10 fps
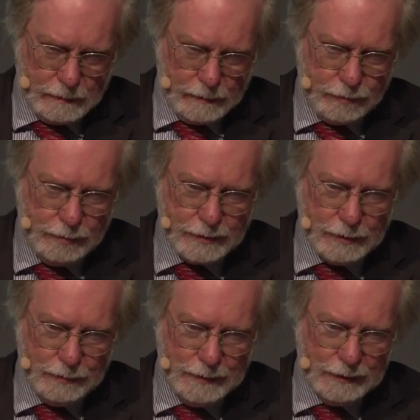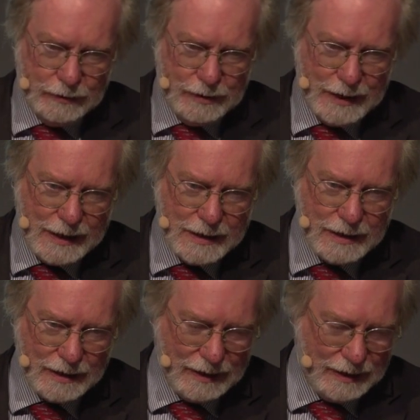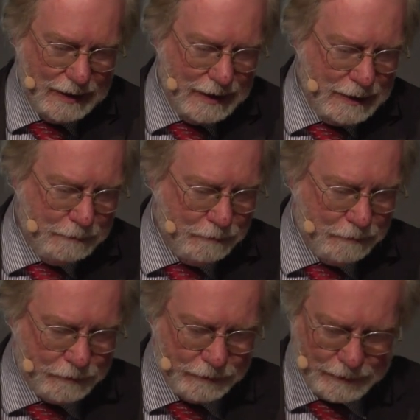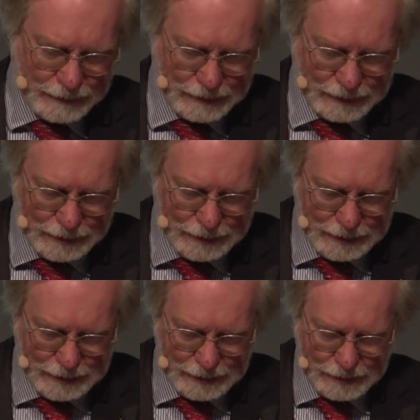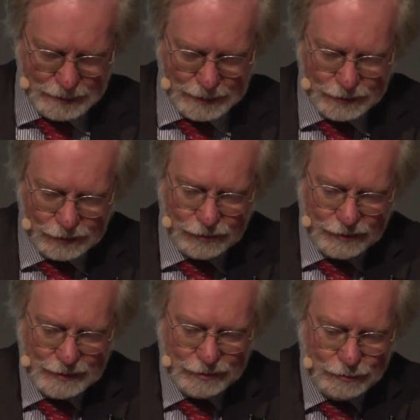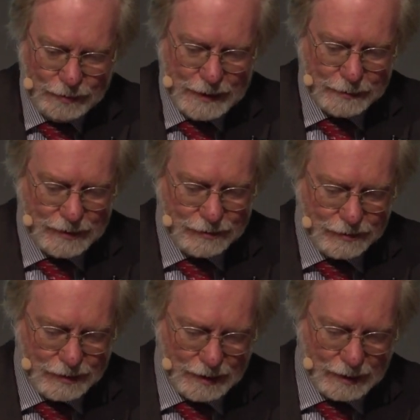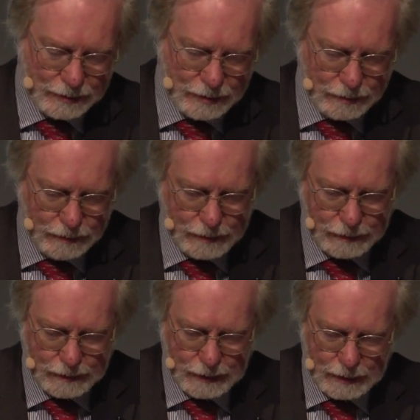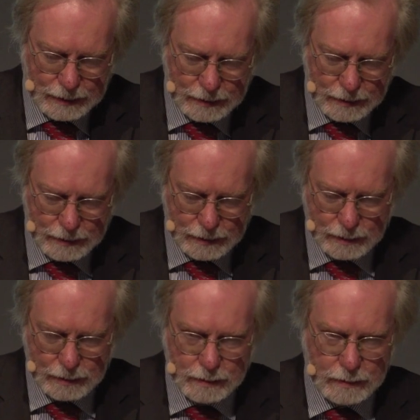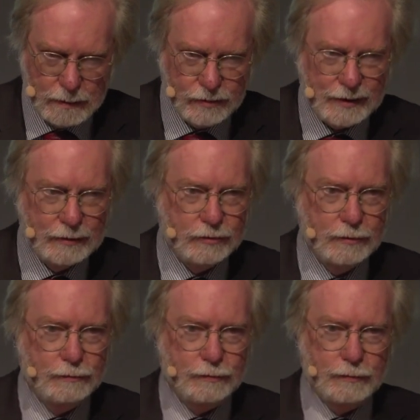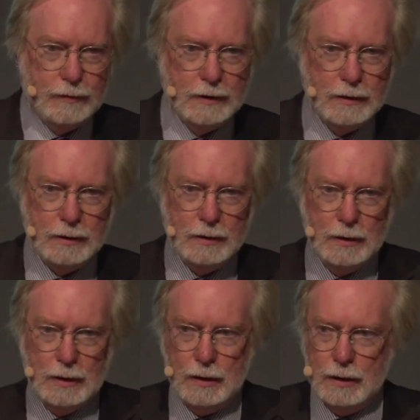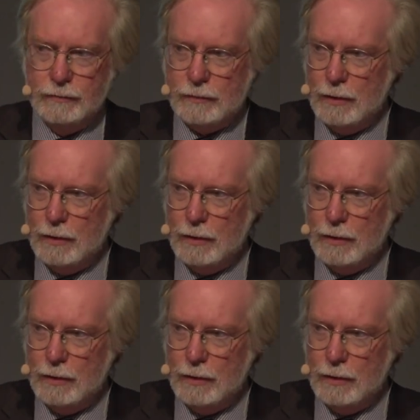if you look at the world today, um, you know, there's a sense of where do we start with uh, the, the sense of, uh, of